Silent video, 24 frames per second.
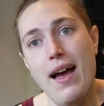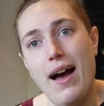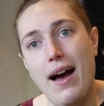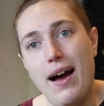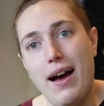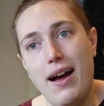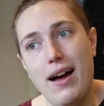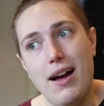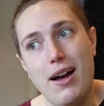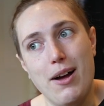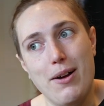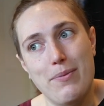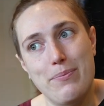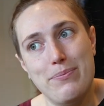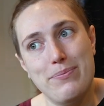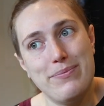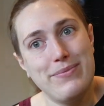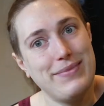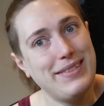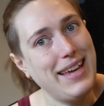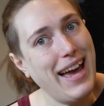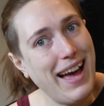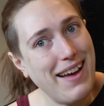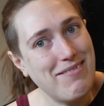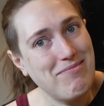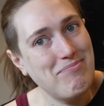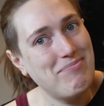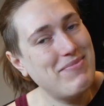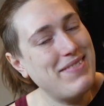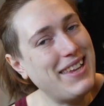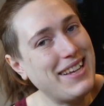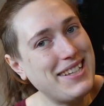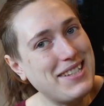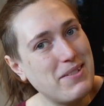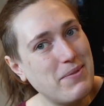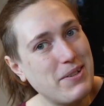Yeah,
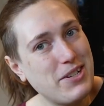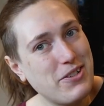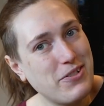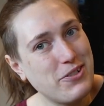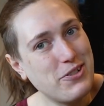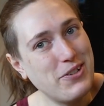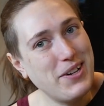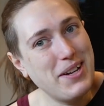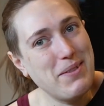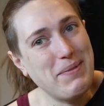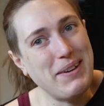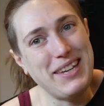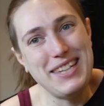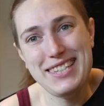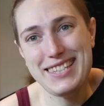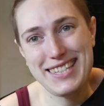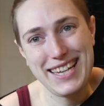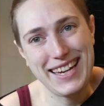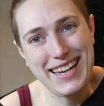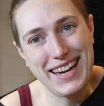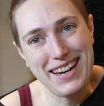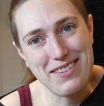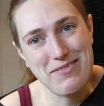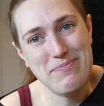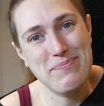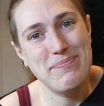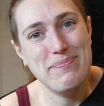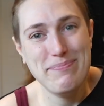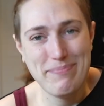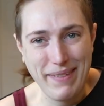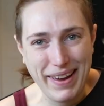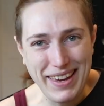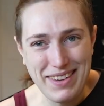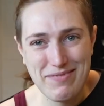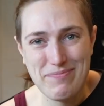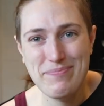thanks so much for joining me. Take care. Bye.